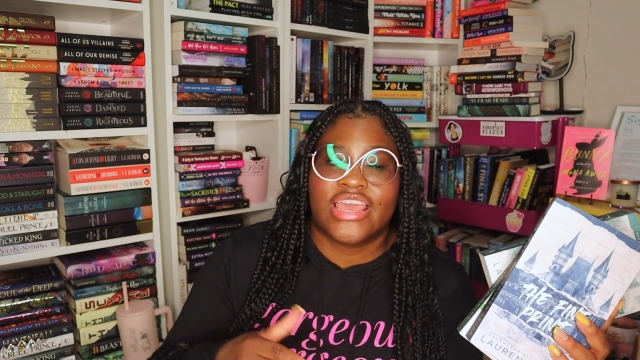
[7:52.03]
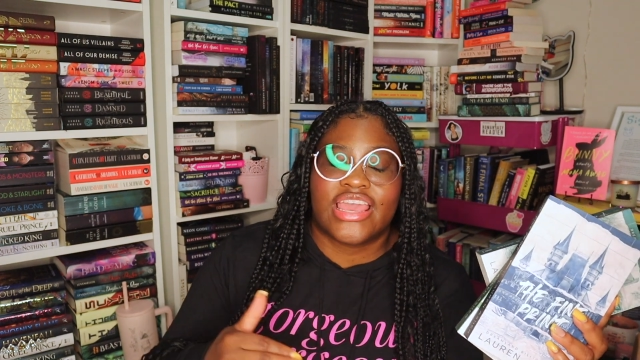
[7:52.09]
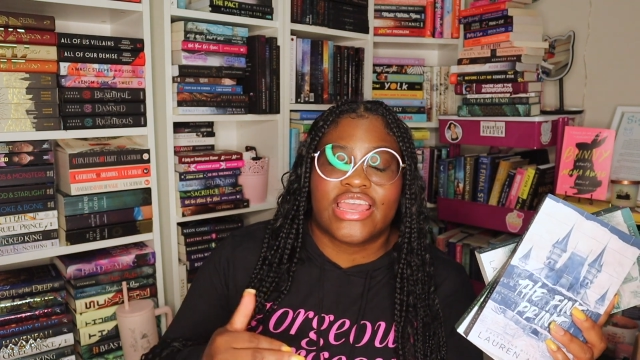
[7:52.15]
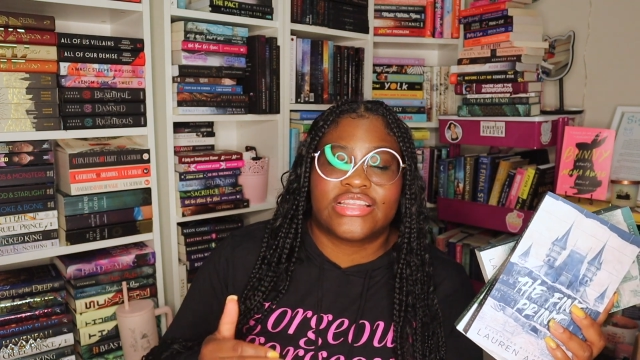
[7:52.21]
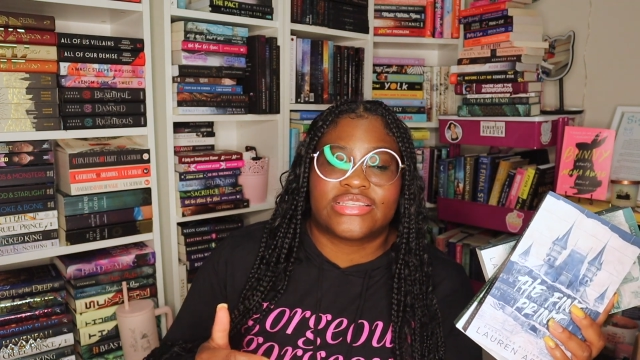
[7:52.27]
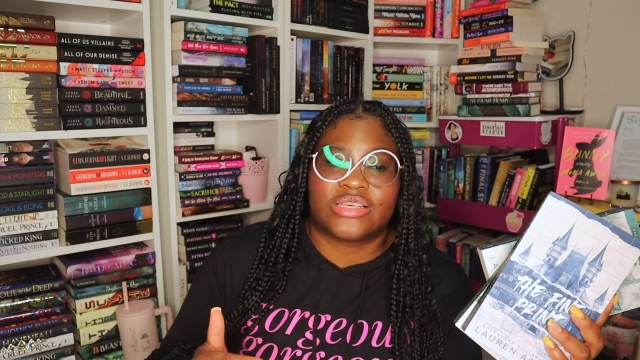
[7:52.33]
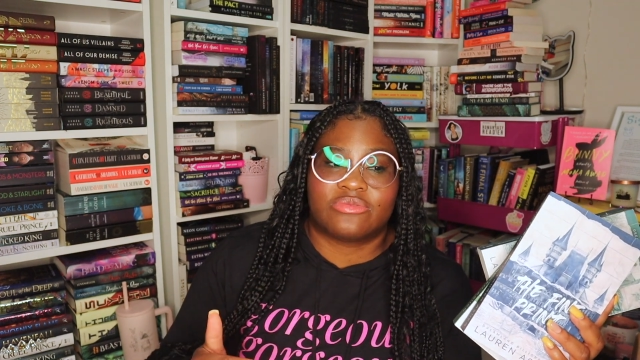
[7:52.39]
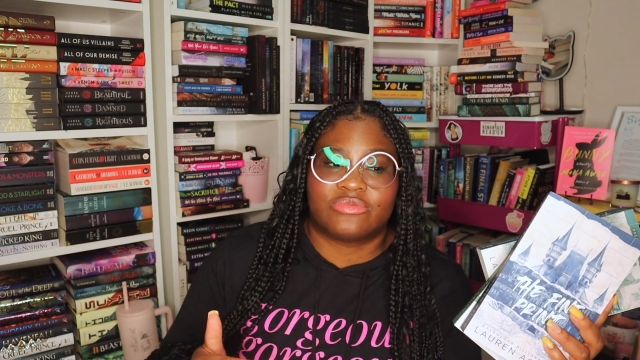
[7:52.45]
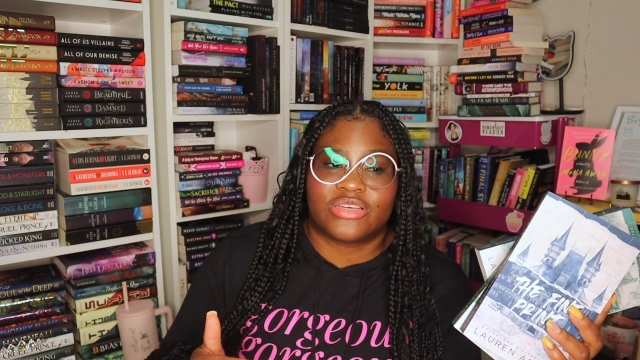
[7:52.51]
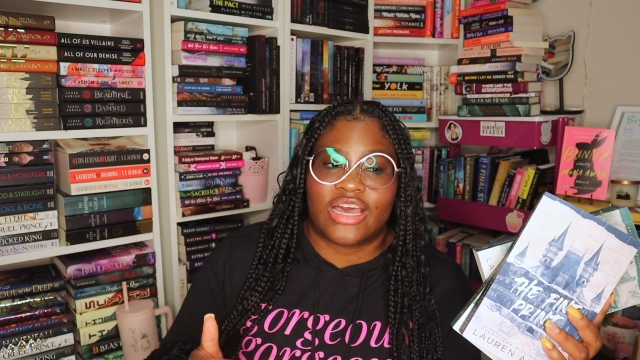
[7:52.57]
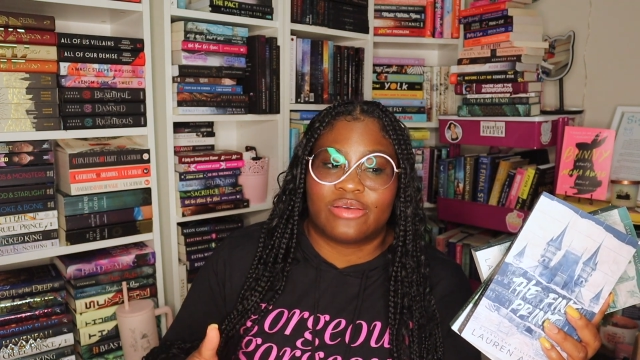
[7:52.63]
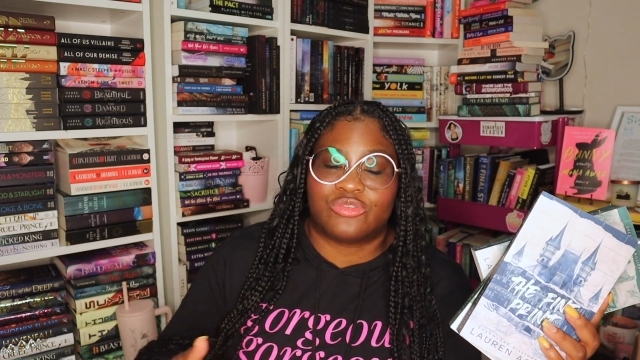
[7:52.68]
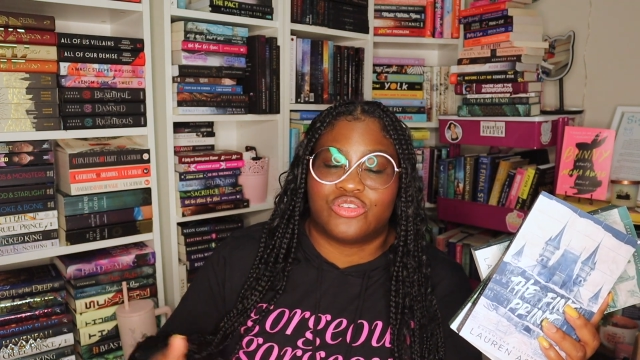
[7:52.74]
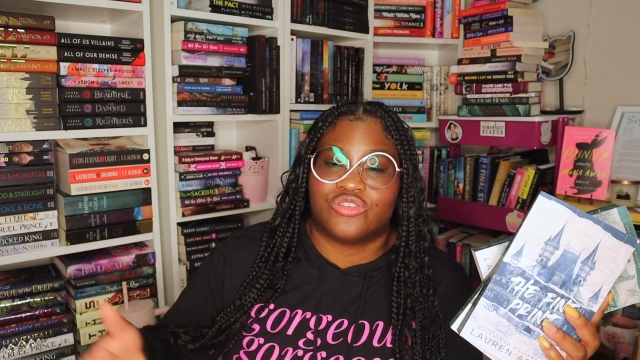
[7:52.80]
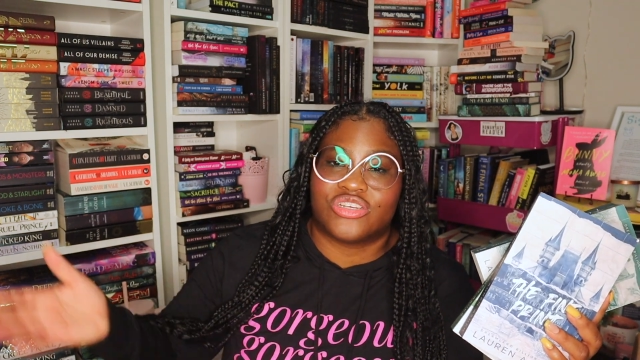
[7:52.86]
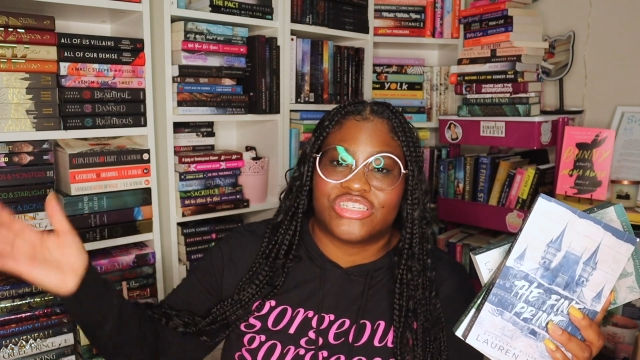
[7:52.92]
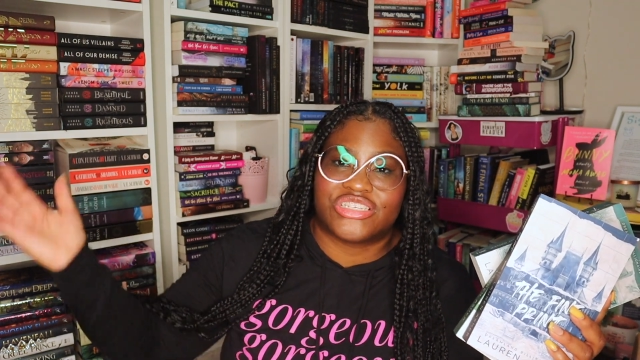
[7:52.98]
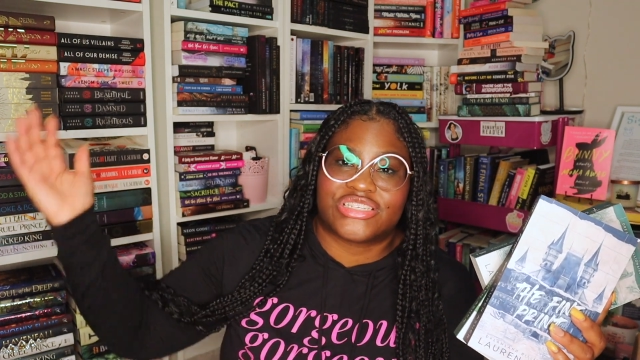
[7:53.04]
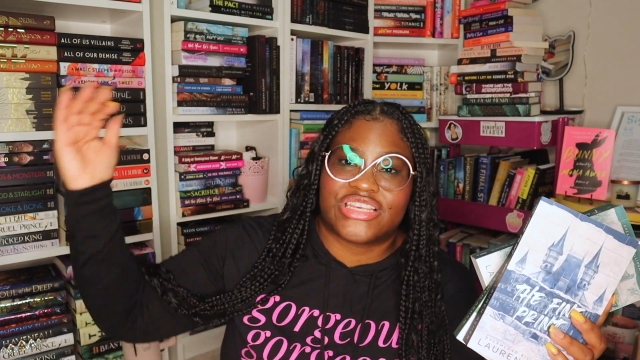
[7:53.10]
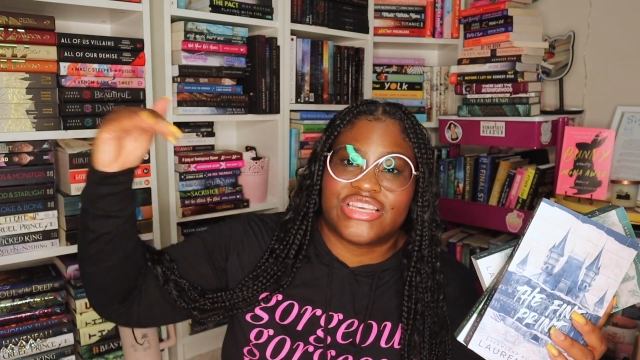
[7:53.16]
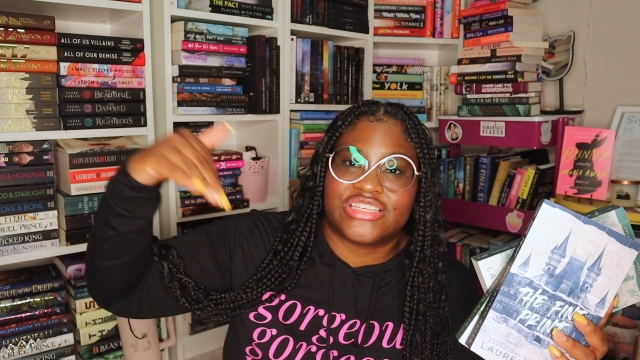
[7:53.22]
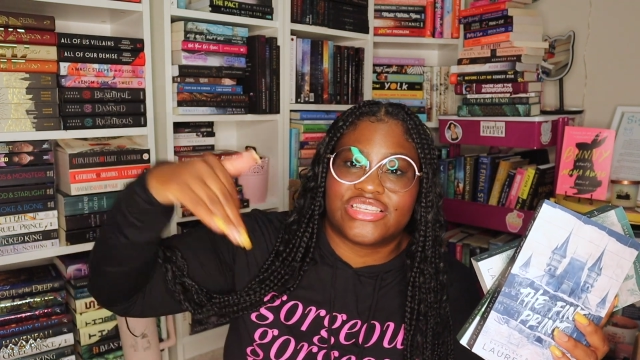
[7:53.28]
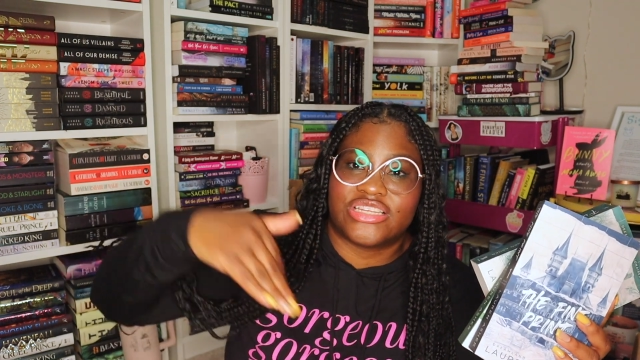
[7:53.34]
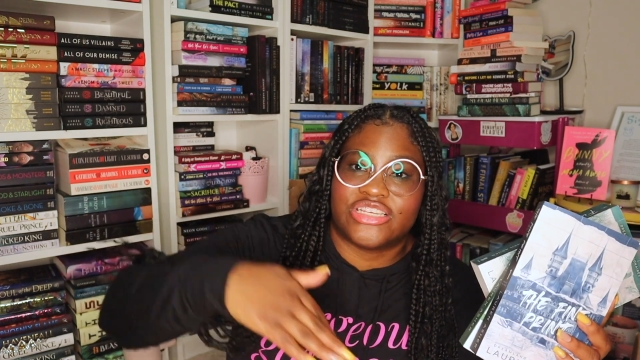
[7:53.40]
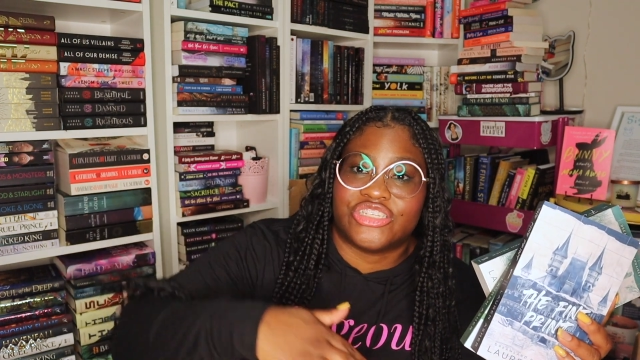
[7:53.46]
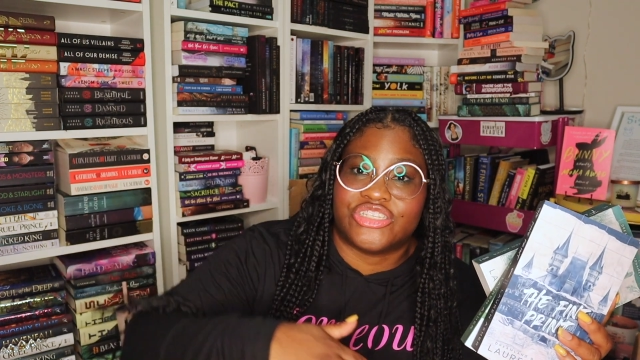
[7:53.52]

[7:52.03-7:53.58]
And sometimes you can just easily